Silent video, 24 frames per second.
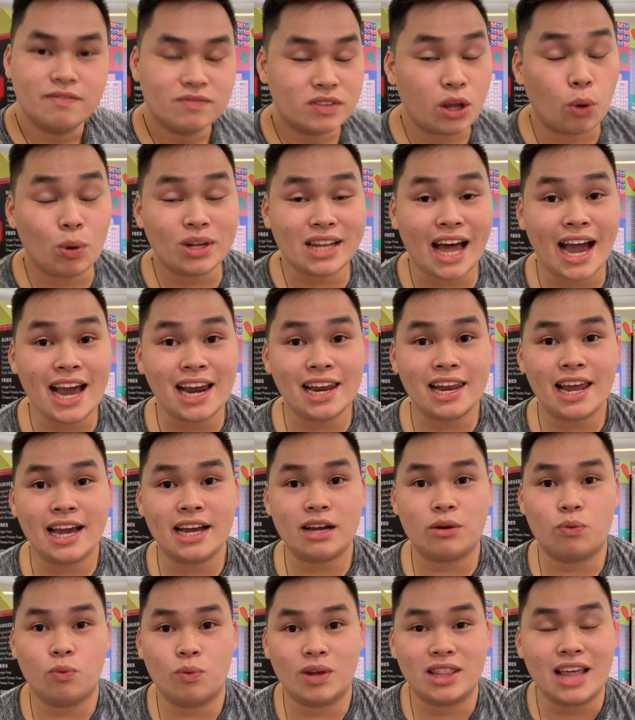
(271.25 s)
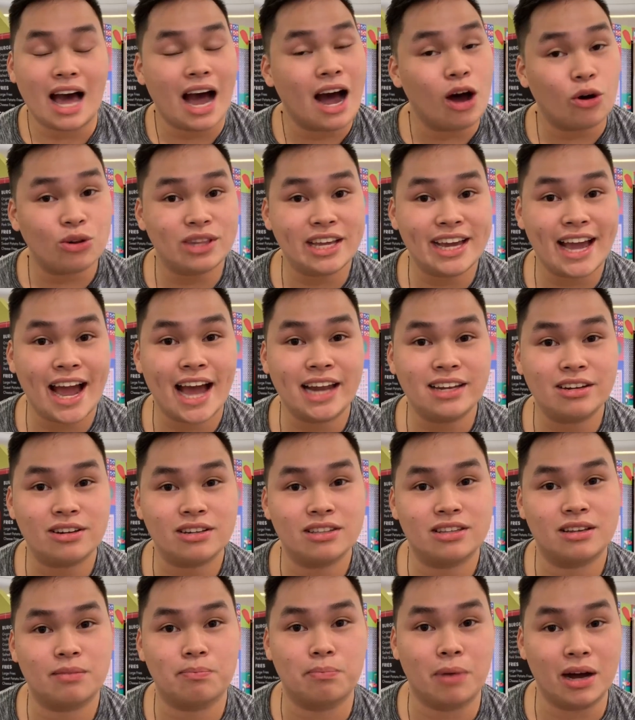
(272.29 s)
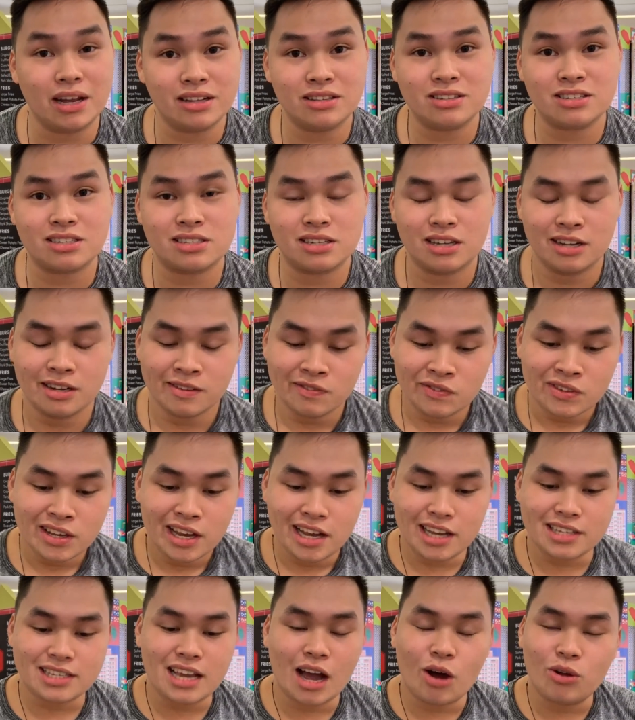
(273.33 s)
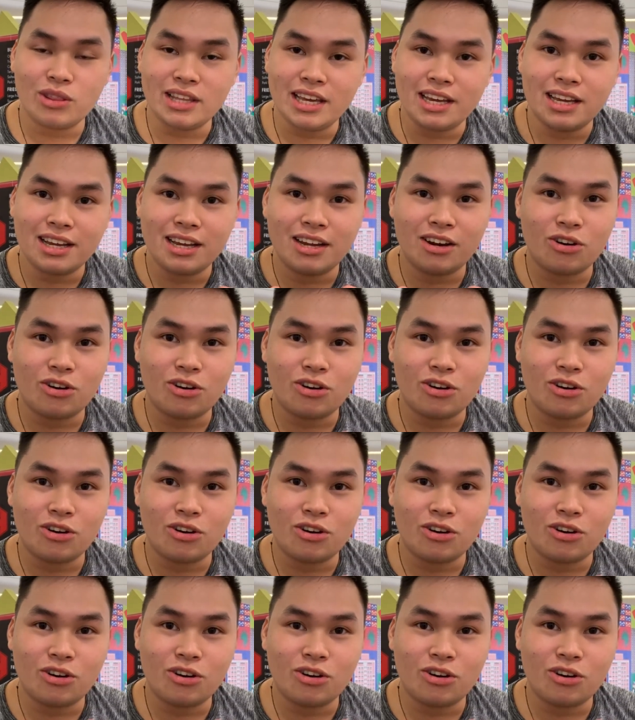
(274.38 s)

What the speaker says: Now what I like with how they handled the buns is how they